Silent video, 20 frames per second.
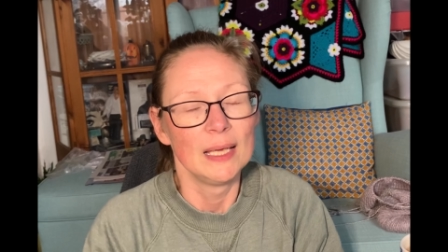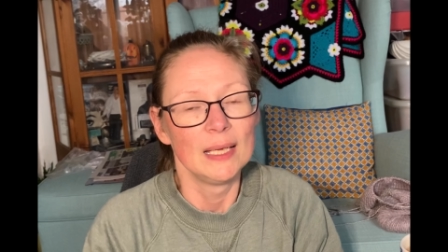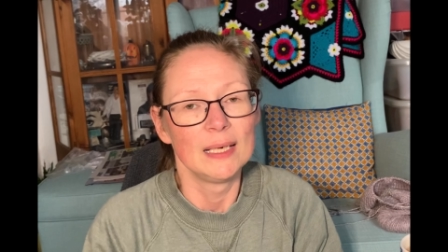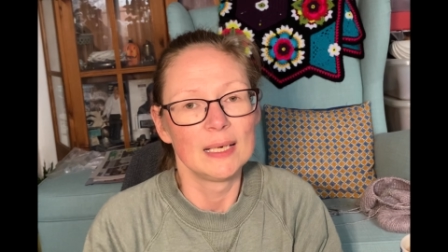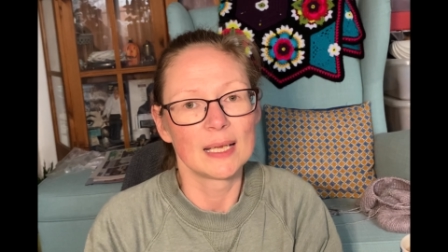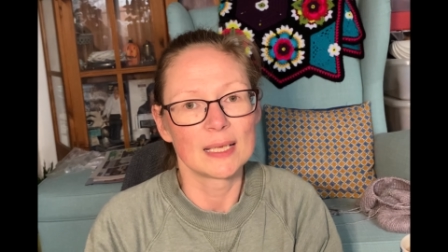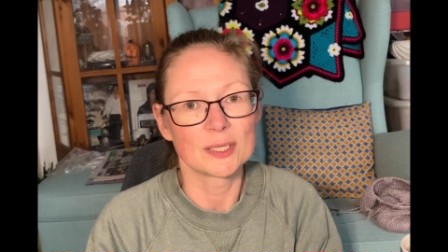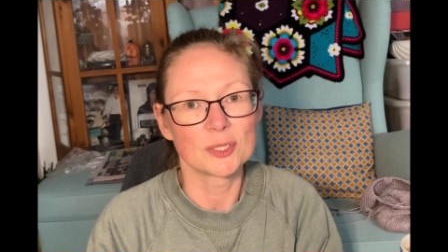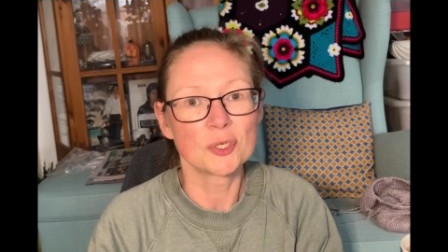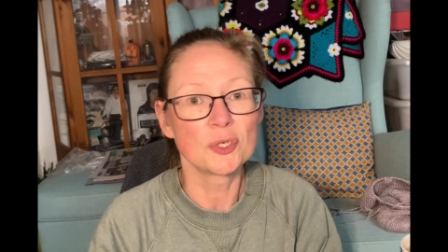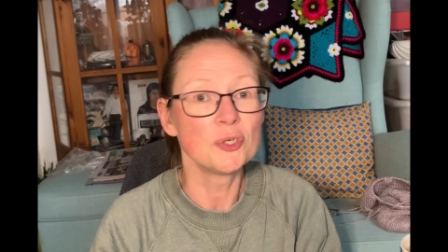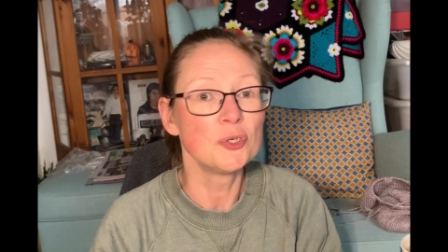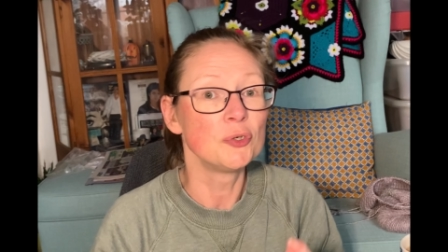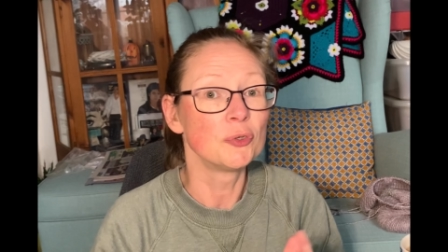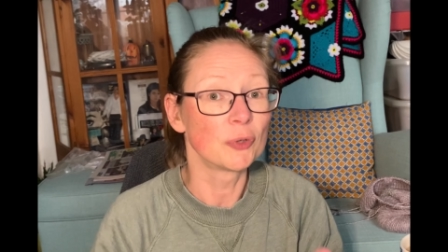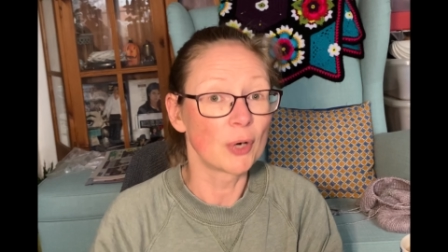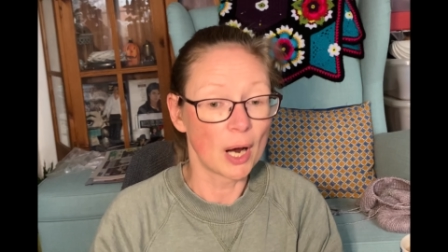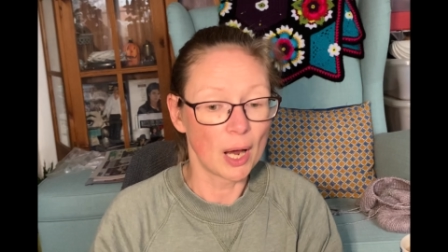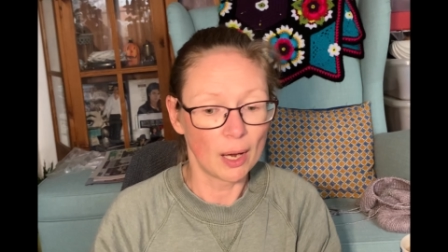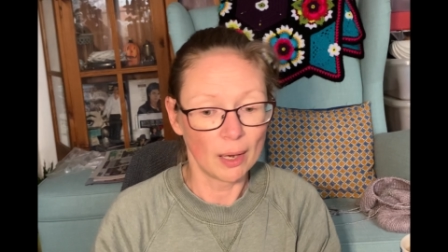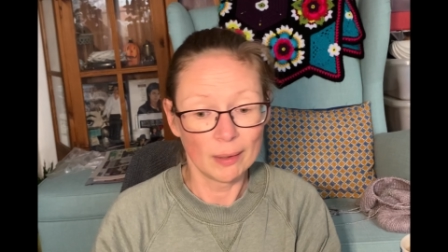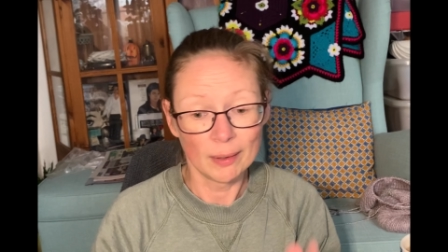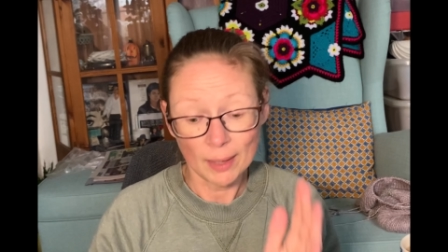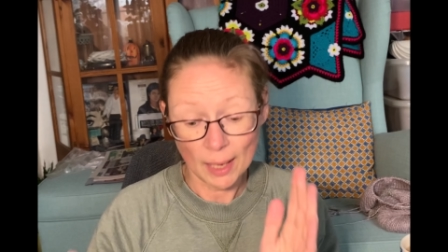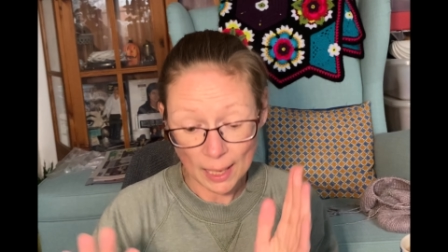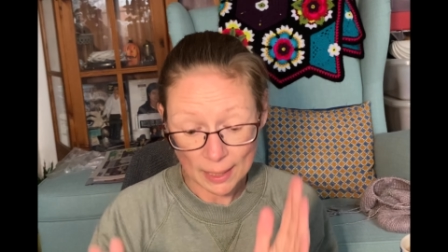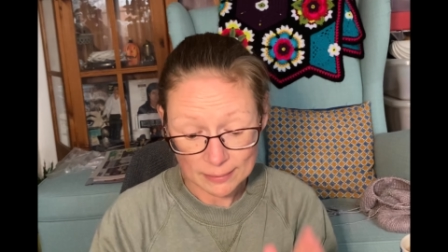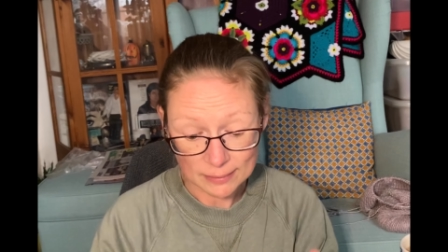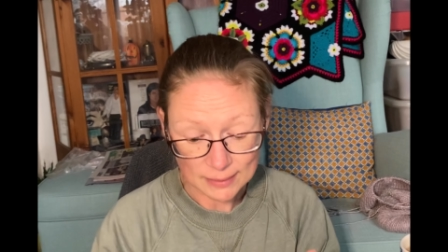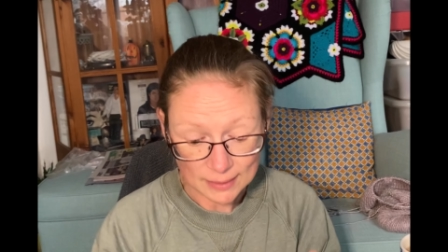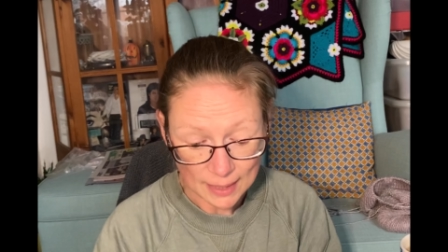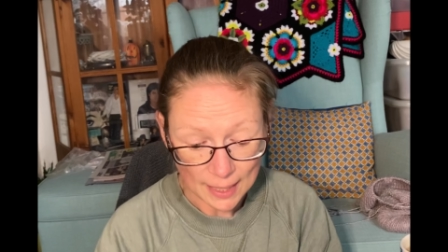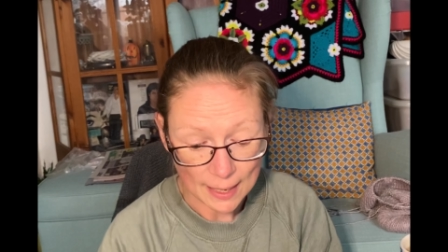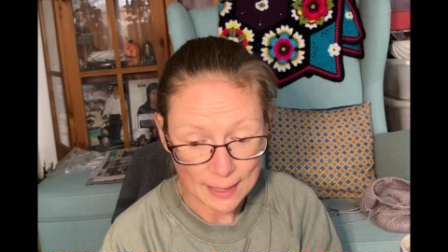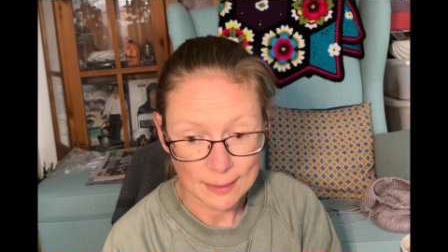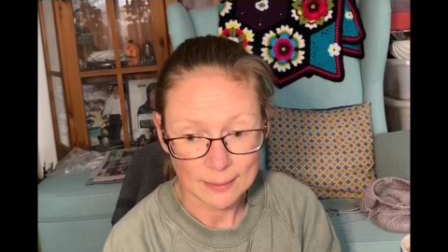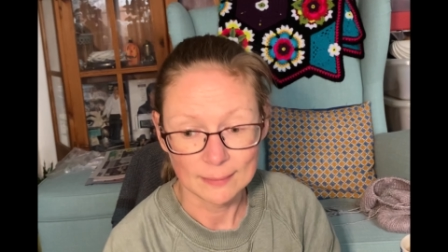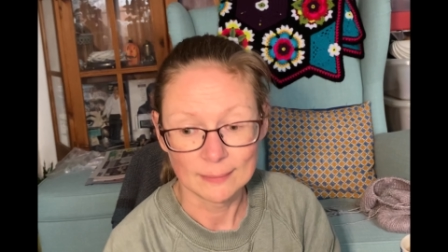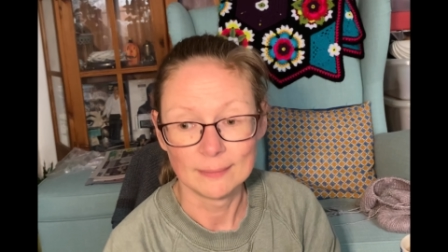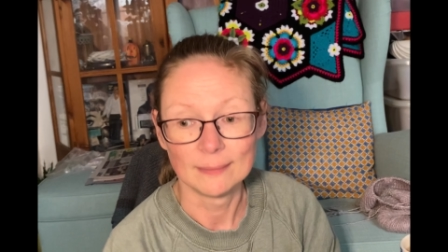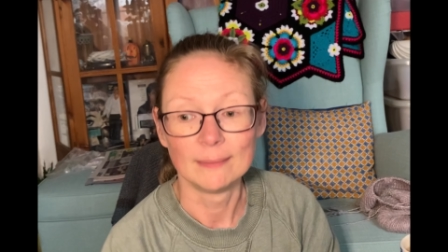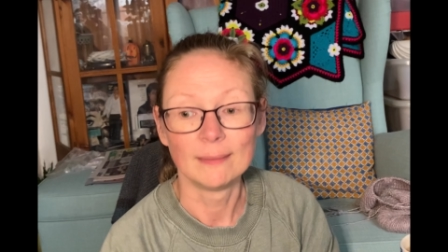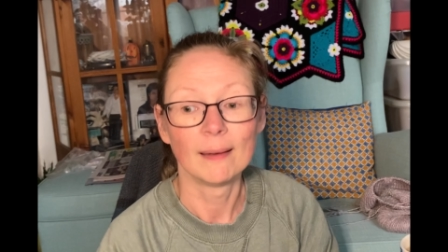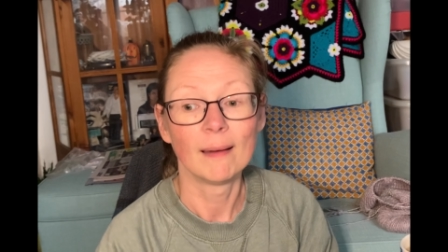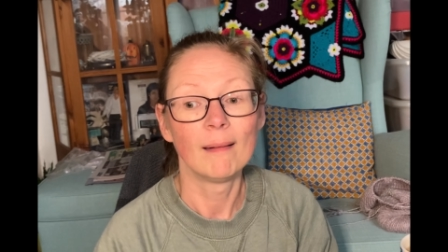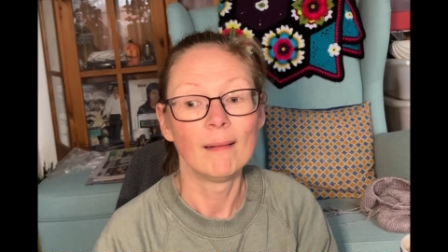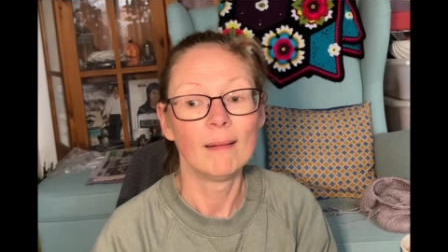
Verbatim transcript: it has to dry, and then